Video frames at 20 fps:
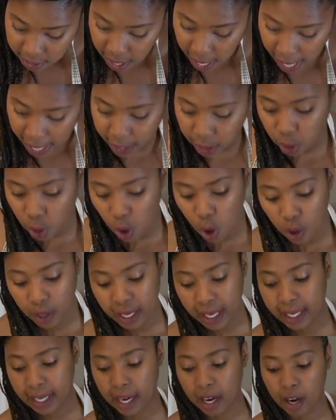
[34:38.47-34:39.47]
I know
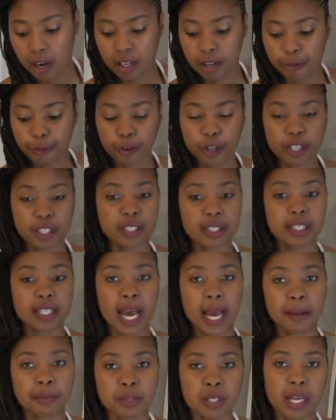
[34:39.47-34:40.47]
that there are different
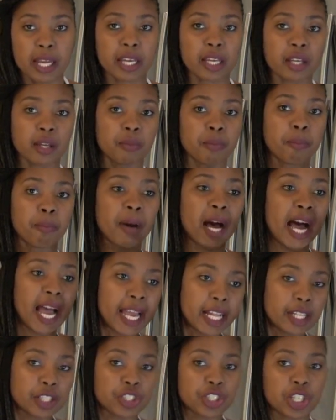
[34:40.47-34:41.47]
types like
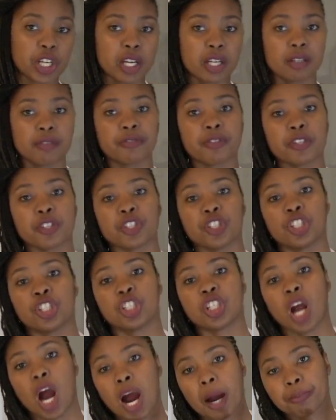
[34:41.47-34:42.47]
mild cheddar versus
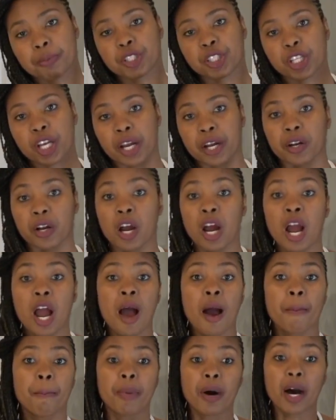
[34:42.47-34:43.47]
sharp cheddar,
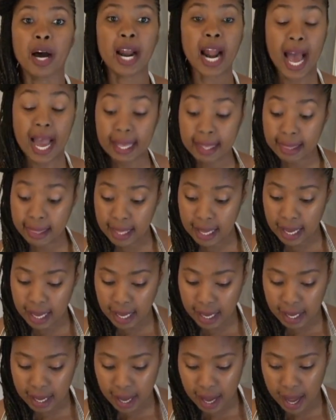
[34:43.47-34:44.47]
but I
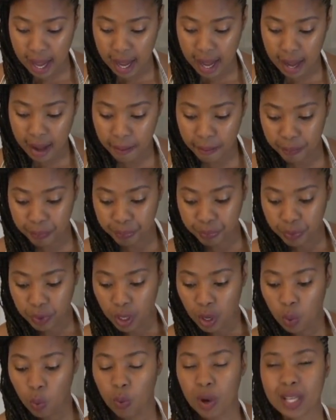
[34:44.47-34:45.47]
think
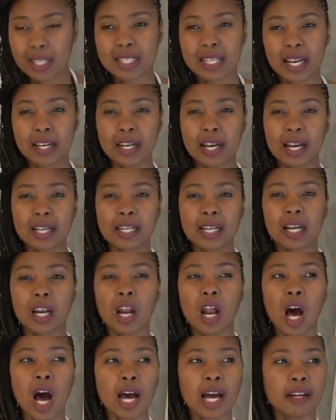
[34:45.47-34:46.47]
once there are not a
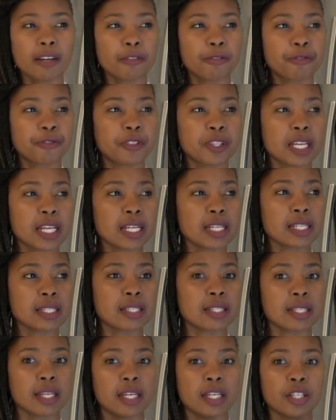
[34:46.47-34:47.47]
lot of
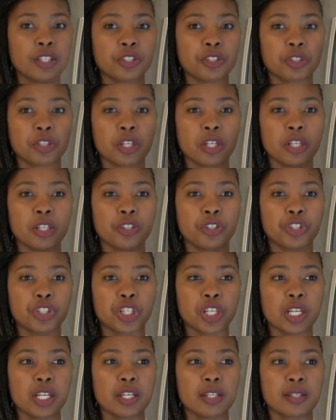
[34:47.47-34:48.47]
things in
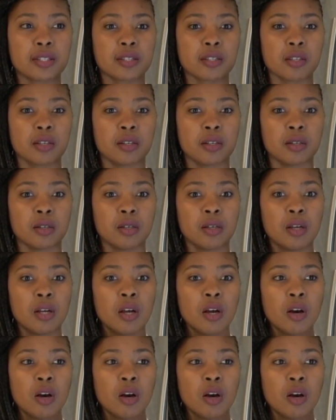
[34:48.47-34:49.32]
cheese to